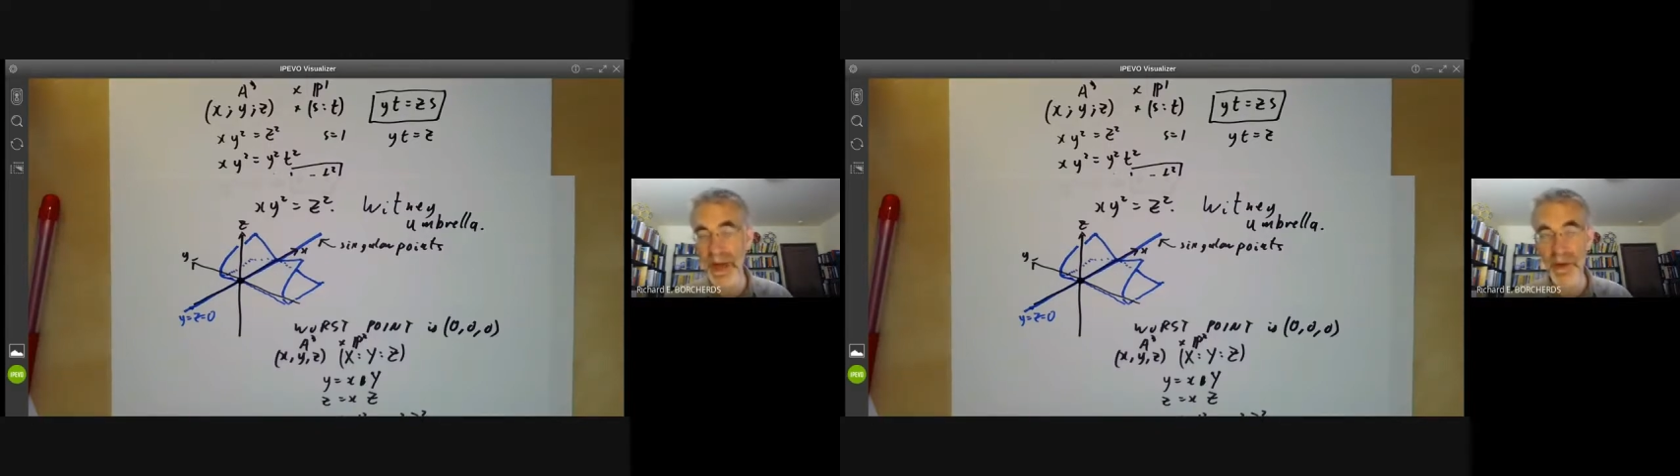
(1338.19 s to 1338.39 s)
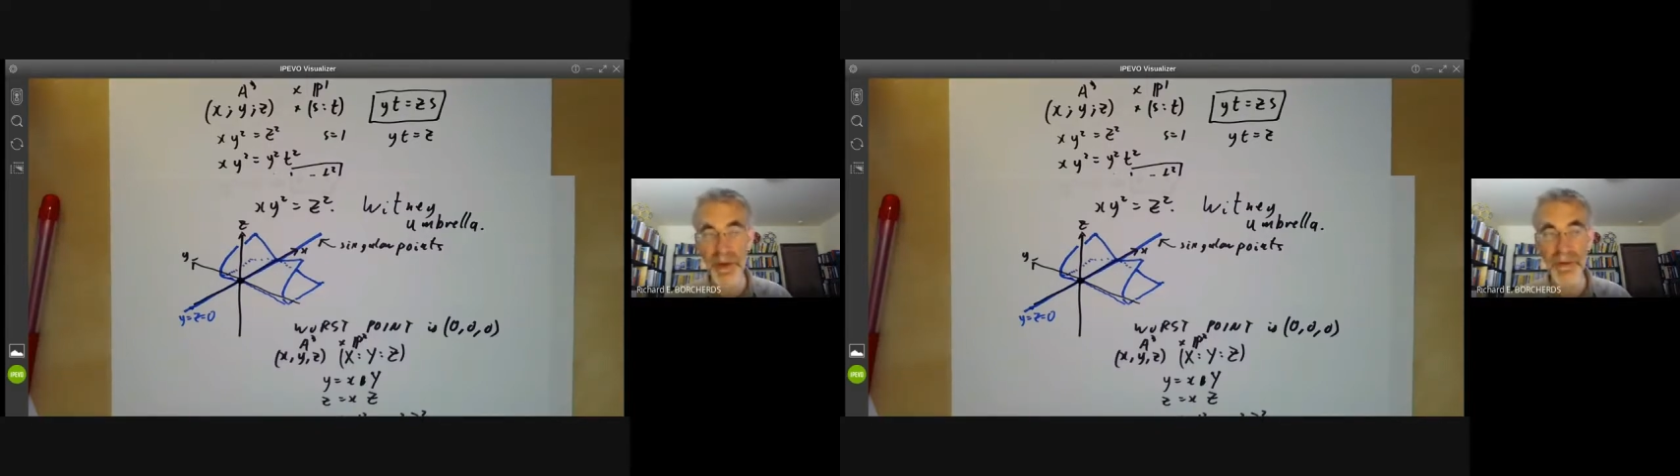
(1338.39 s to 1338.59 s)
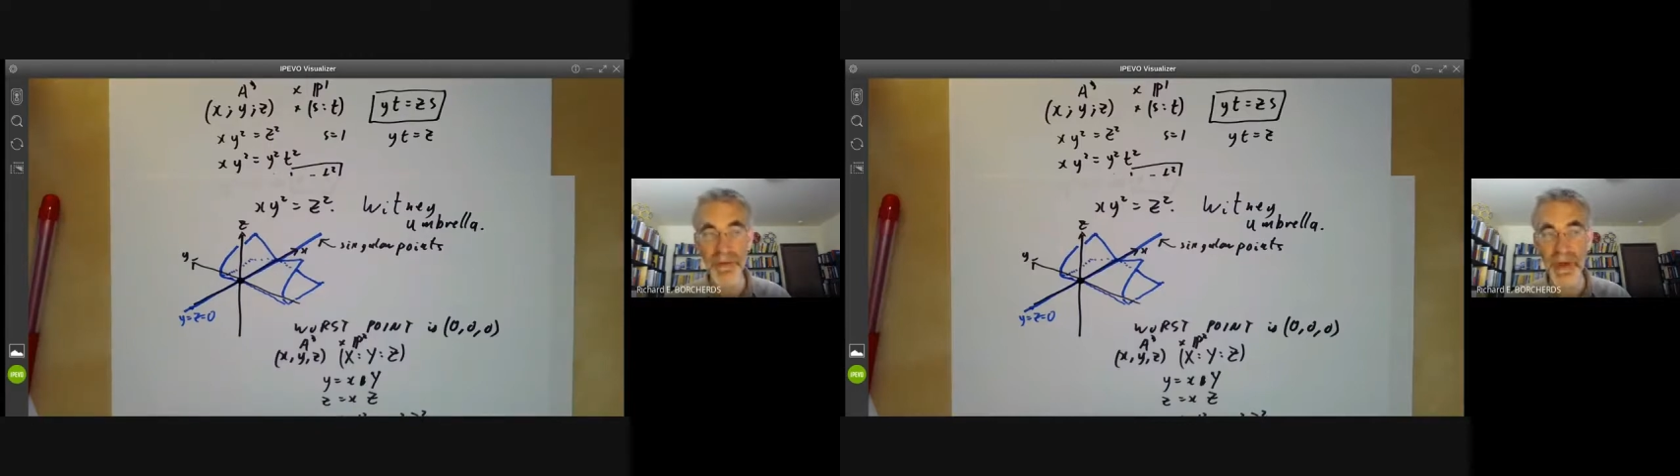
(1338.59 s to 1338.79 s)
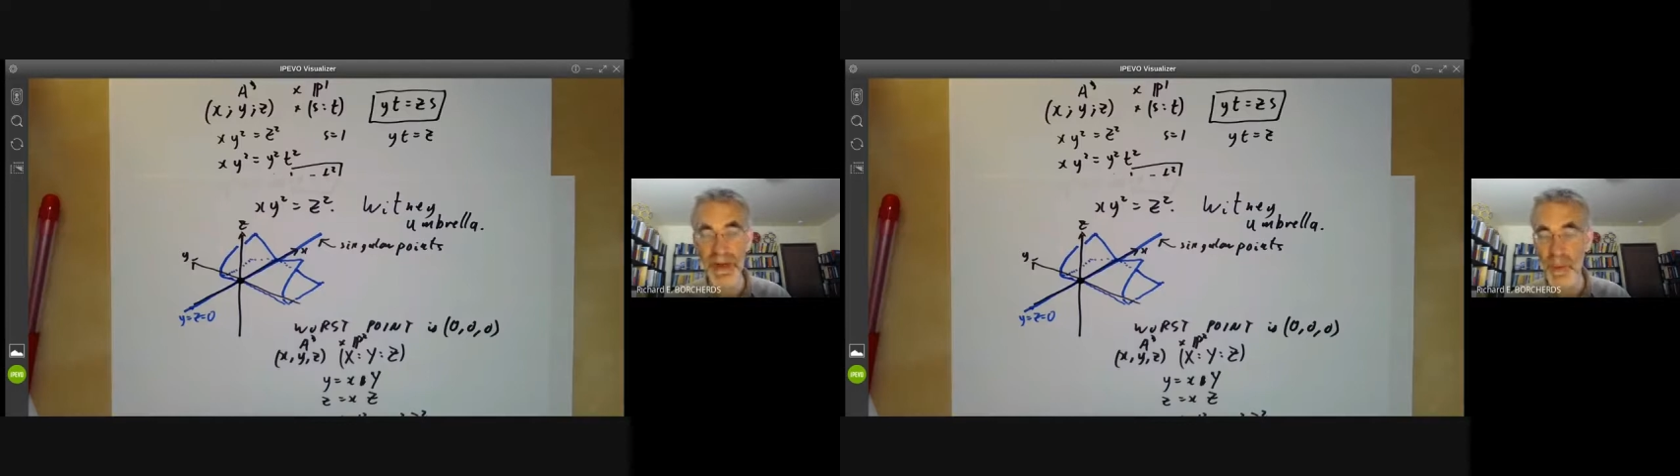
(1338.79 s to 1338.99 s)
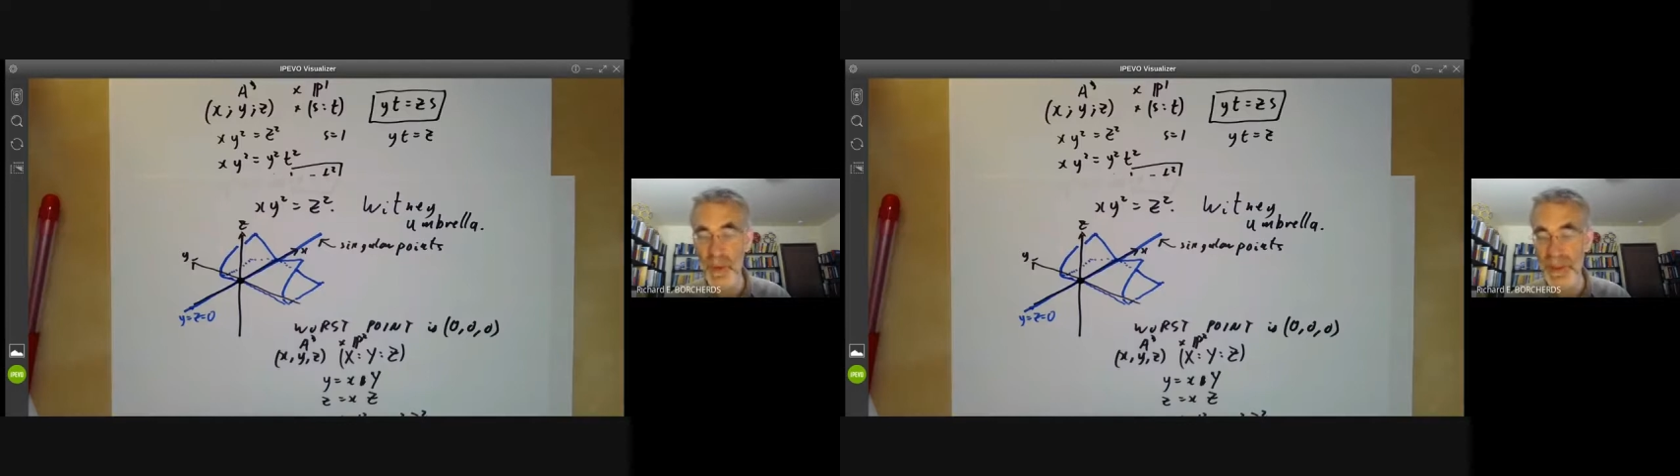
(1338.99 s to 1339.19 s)
define
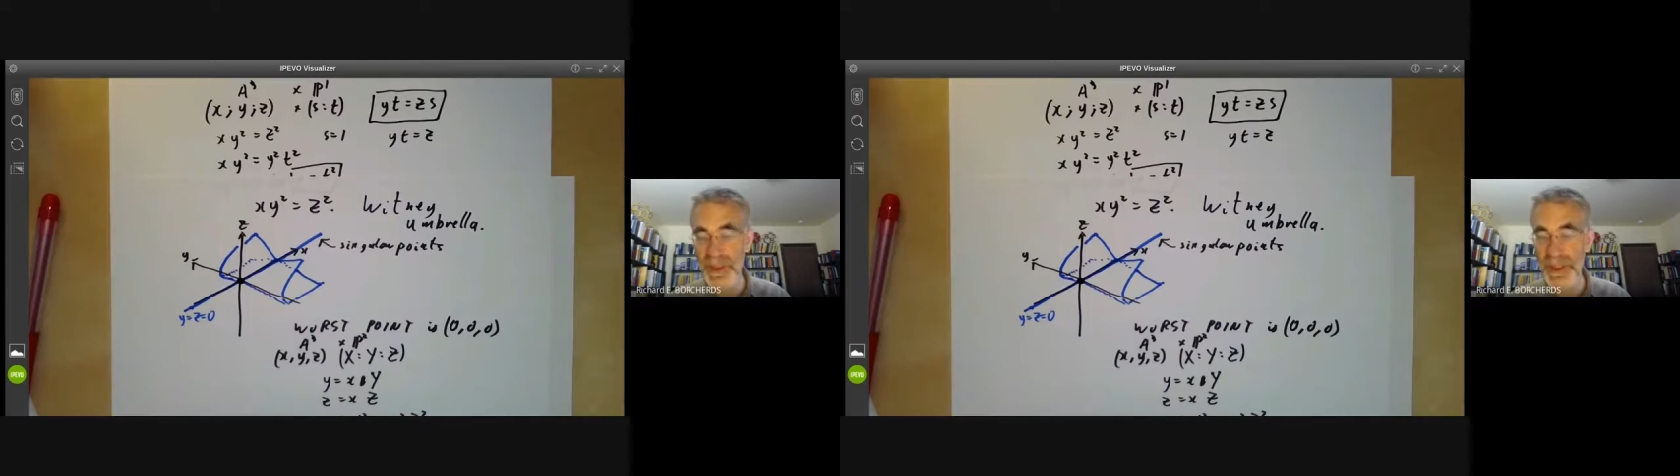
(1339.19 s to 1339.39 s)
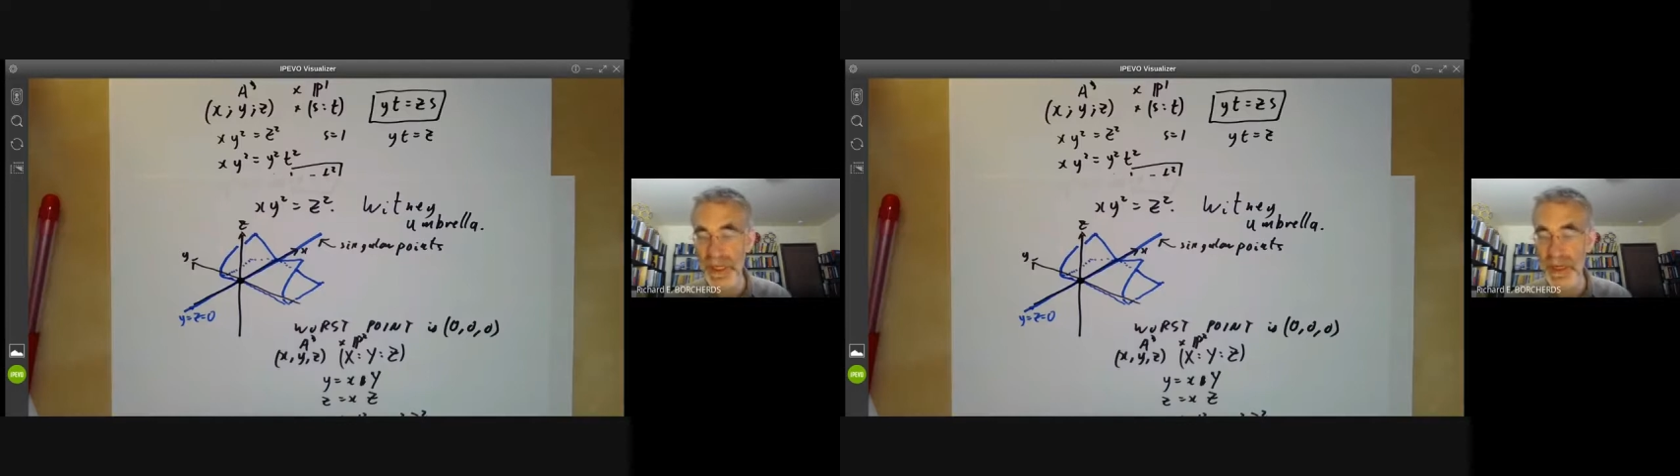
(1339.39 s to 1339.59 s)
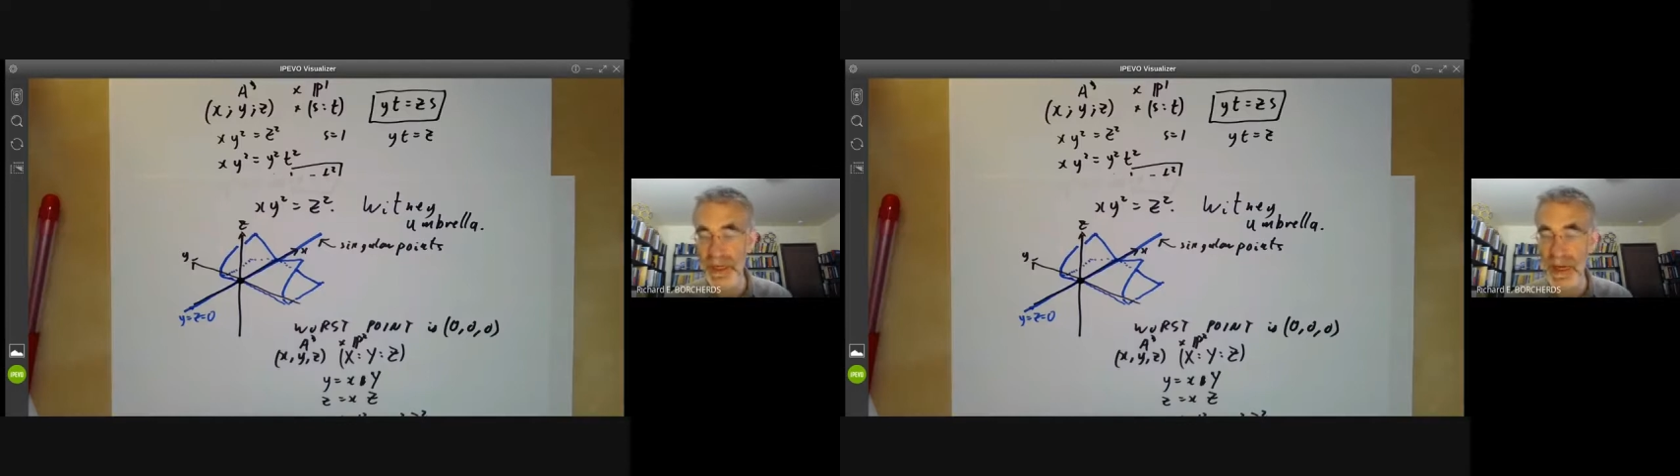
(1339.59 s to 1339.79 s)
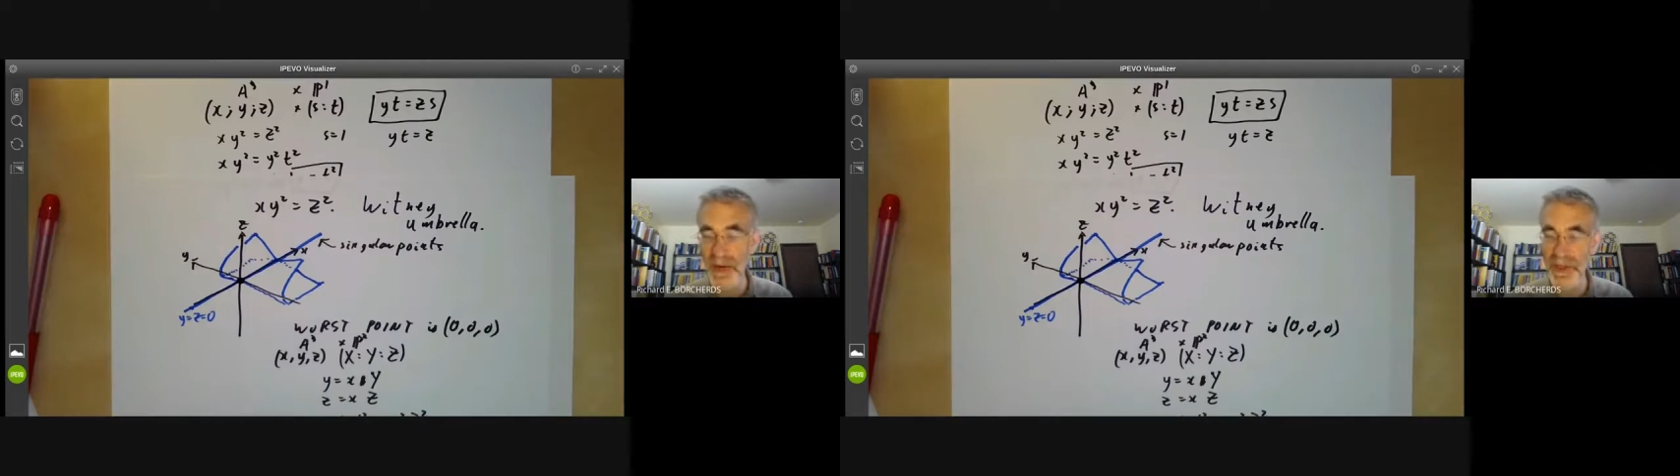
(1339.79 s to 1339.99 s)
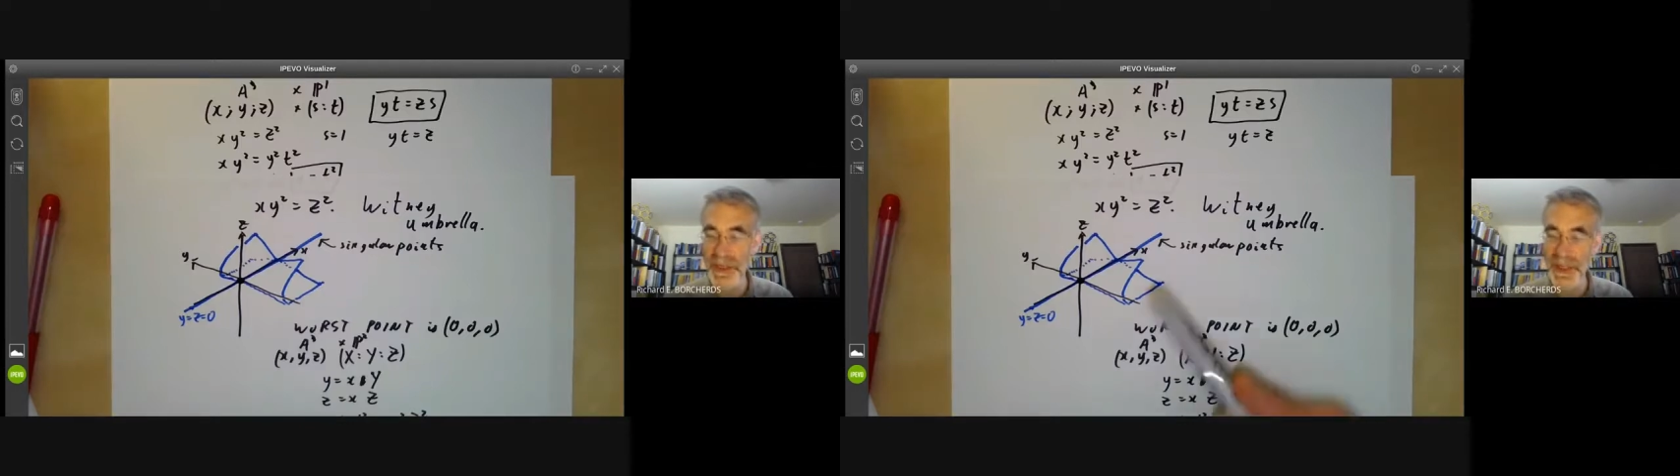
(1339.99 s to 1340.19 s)
worst
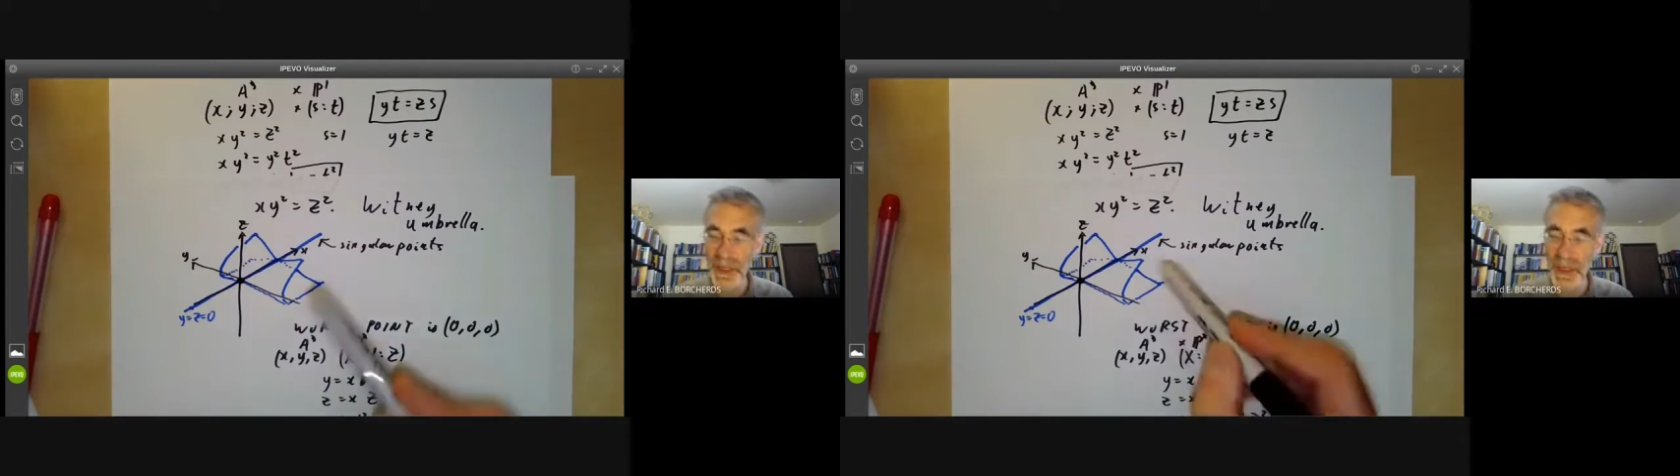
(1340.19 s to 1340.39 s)
singularity.